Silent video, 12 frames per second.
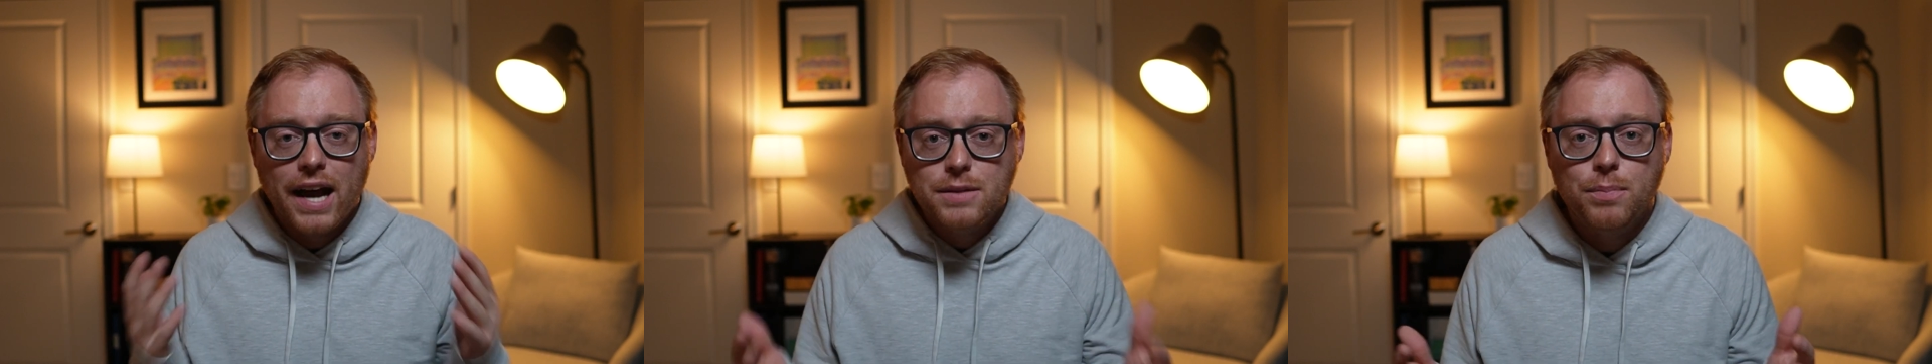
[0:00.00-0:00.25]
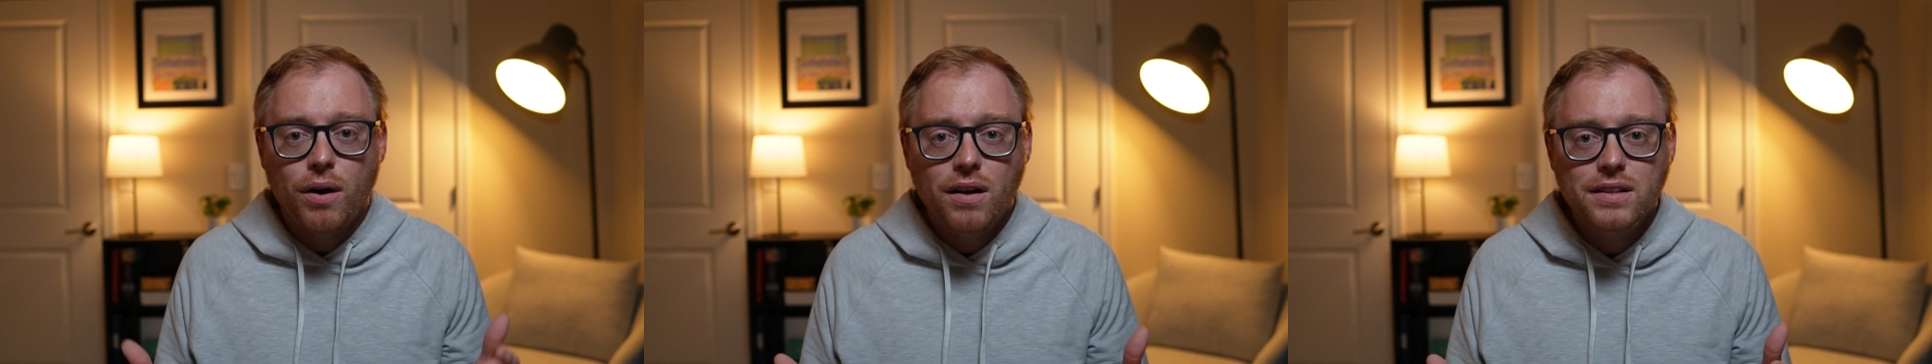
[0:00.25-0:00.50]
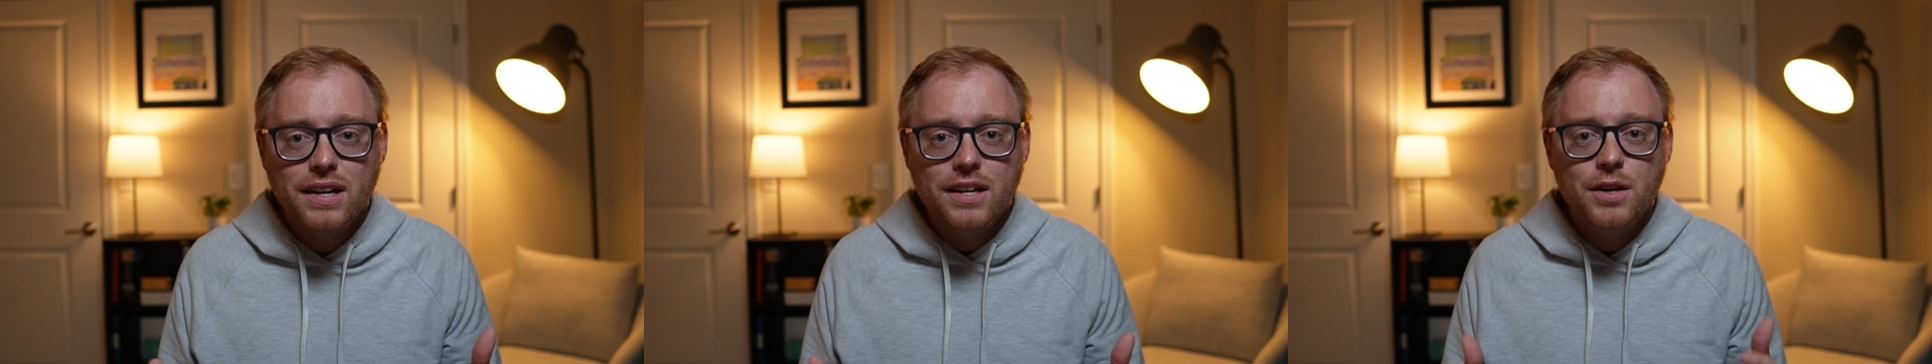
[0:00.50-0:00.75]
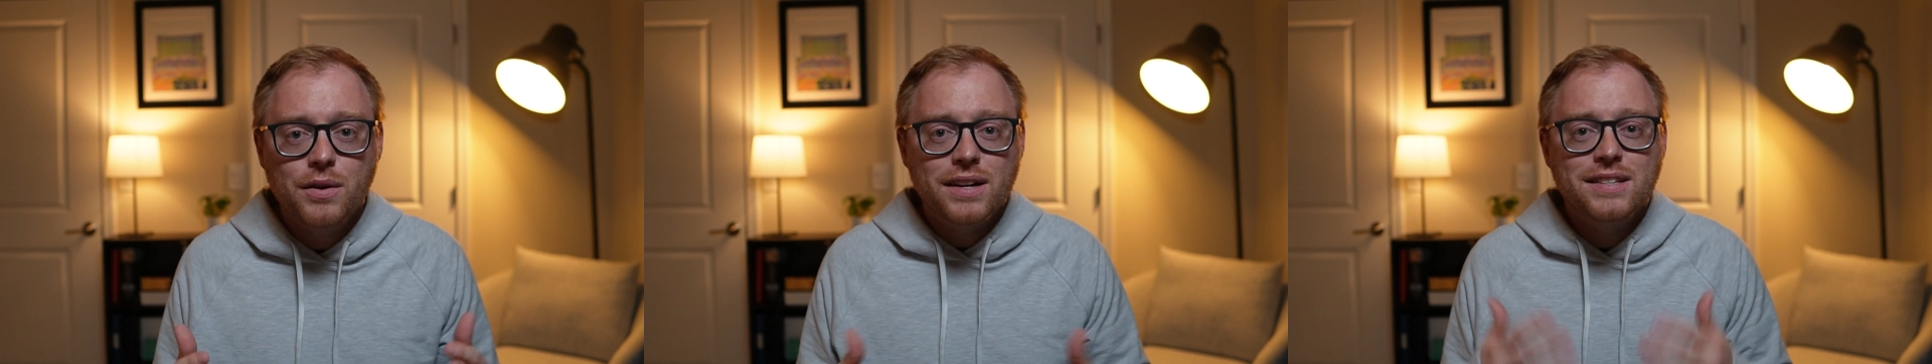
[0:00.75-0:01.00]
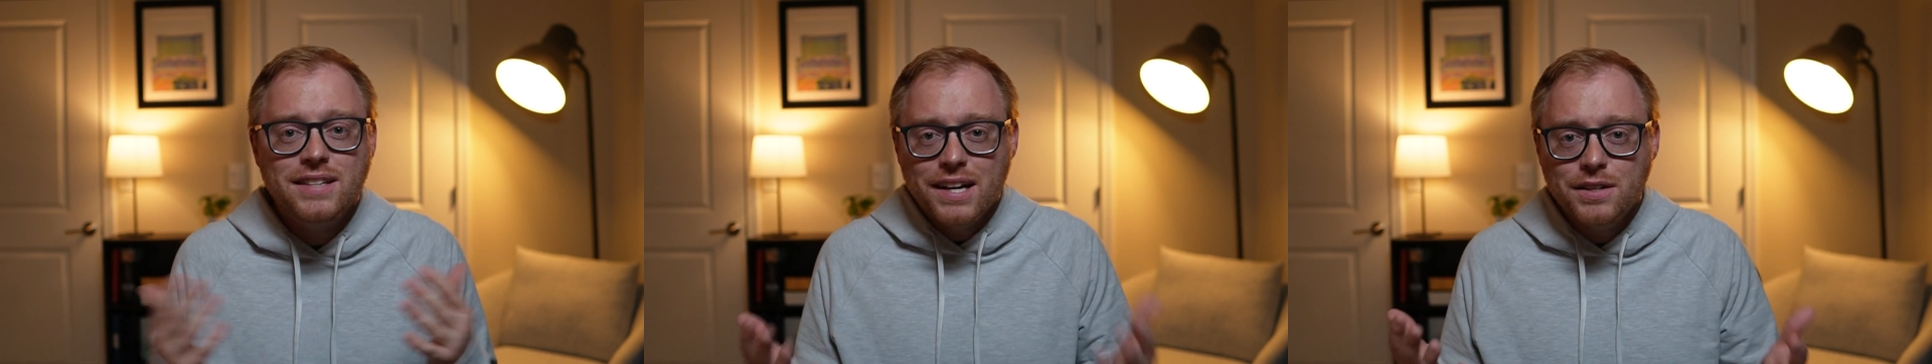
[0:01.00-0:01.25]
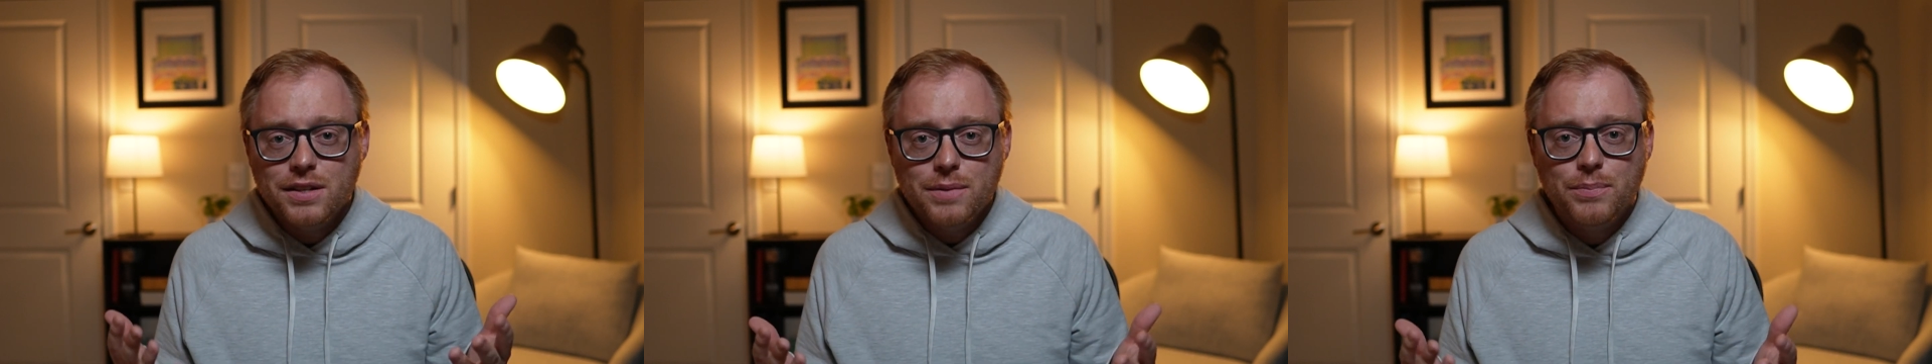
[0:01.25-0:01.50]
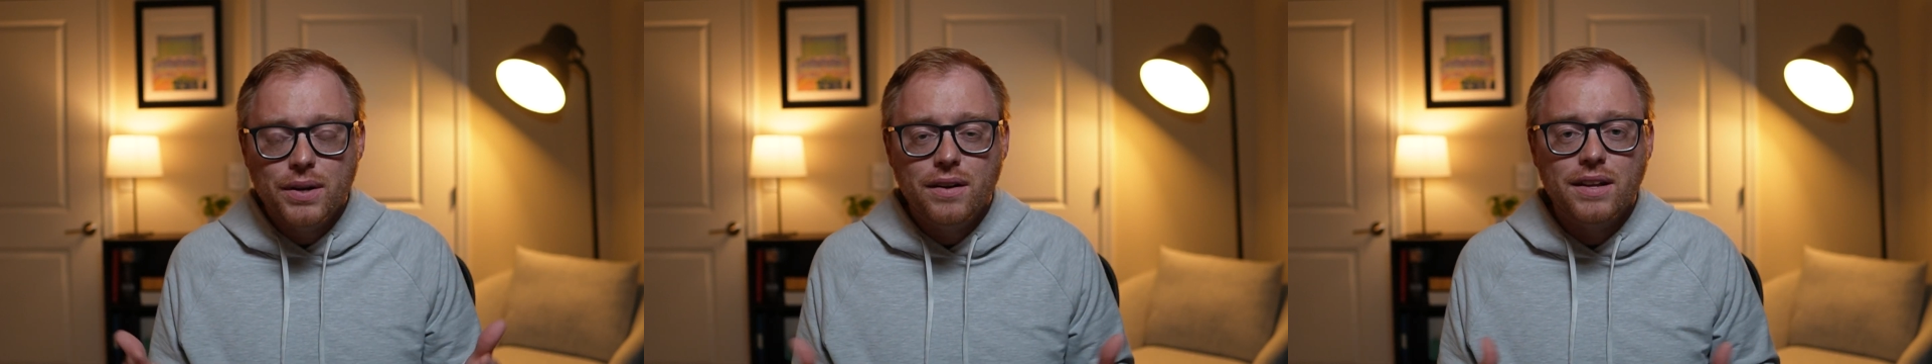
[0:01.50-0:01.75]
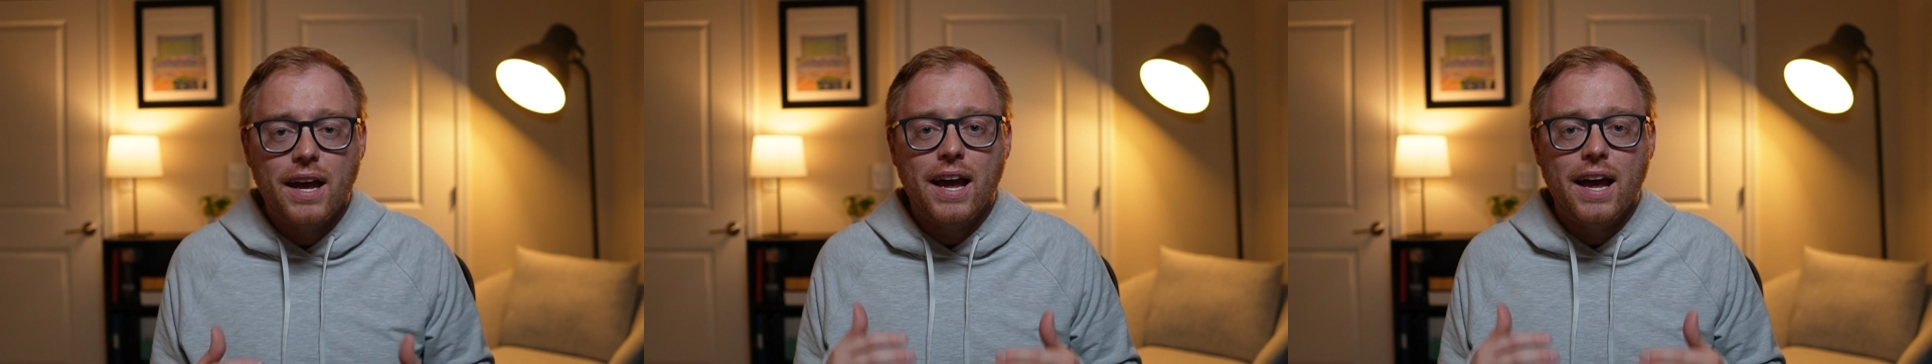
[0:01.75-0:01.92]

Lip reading: As Paul did, you can essentially build